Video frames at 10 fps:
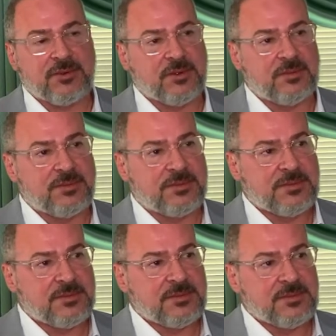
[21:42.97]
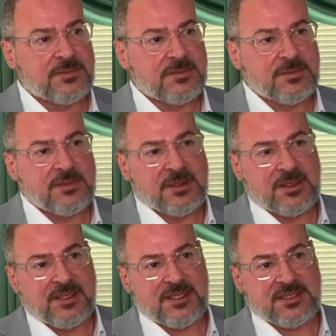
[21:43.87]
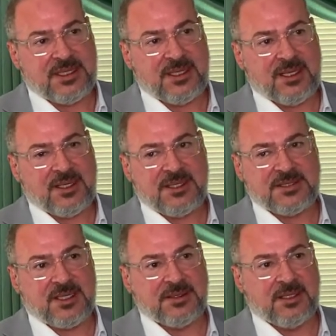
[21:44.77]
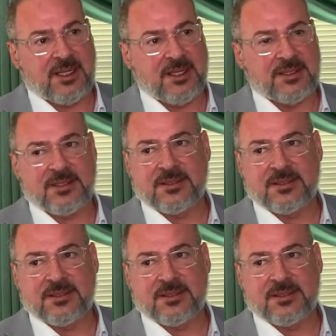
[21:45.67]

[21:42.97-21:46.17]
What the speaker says: room, they say, hey, he's on the line.